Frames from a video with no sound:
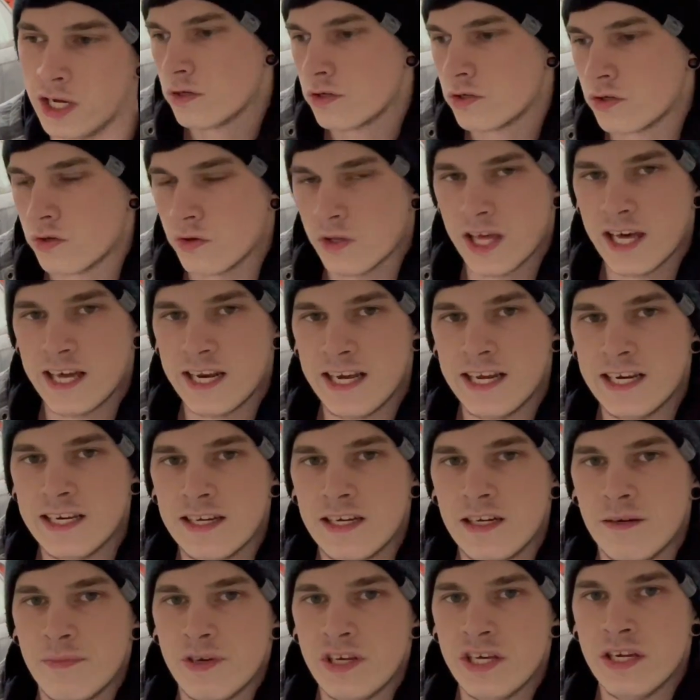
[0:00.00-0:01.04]
So that ended
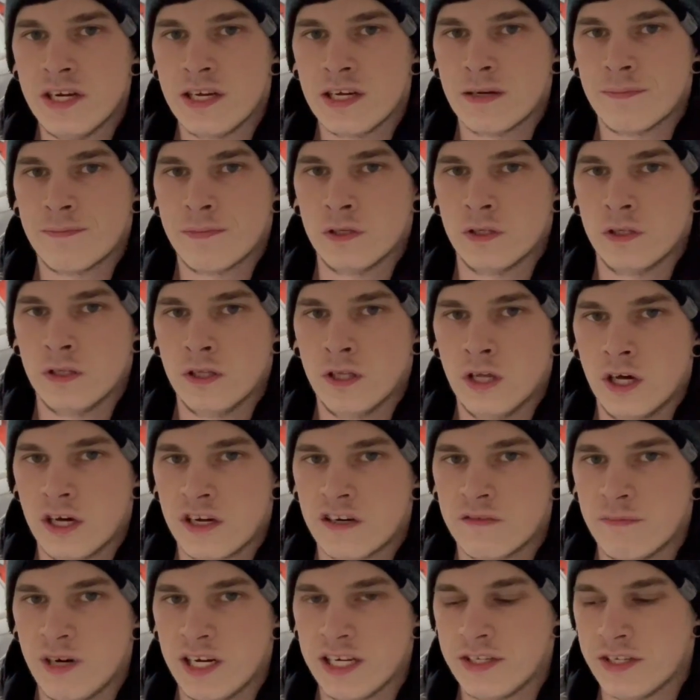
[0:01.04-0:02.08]
up eating up a lot of
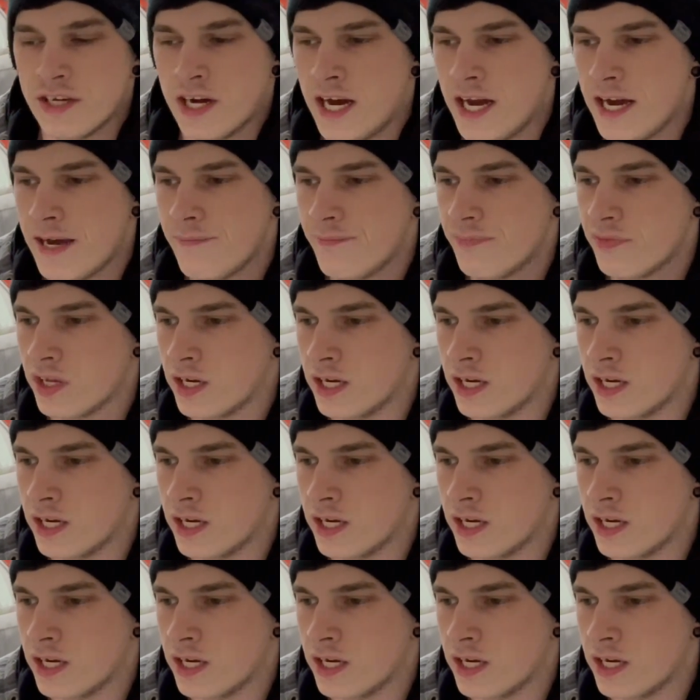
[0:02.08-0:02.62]
my time.